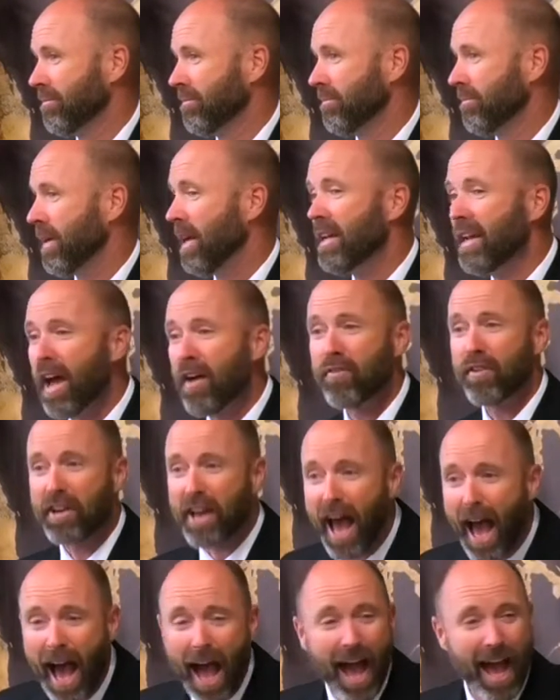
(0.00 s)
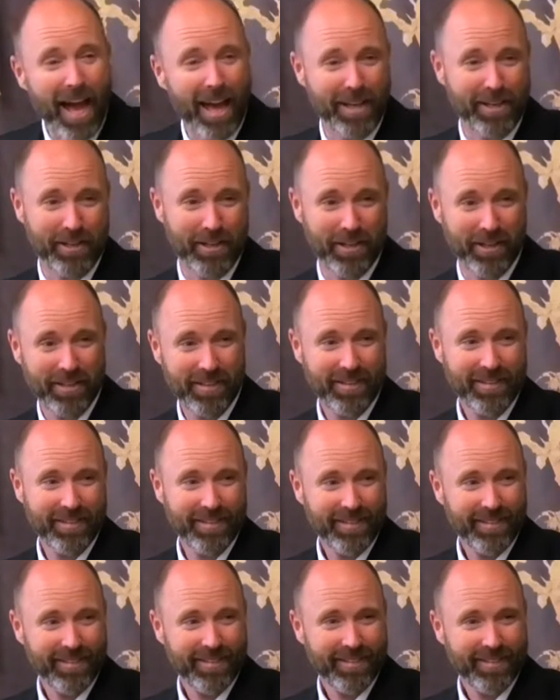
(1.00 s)
He never died.
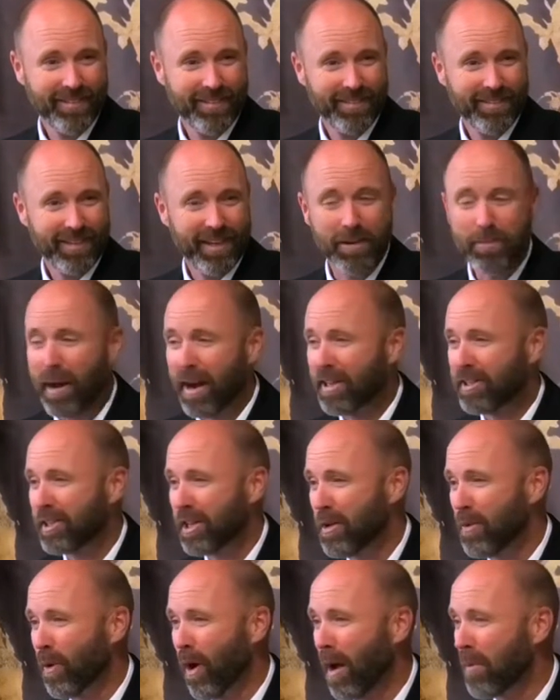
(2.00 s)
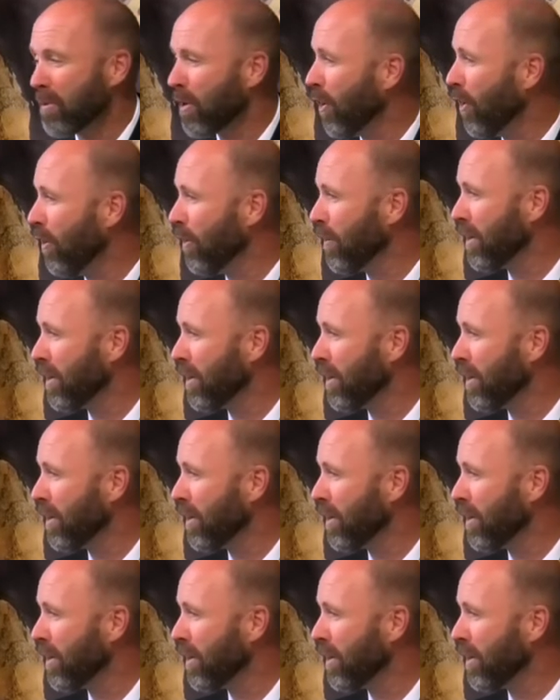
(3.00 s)
Anybody see where I'm going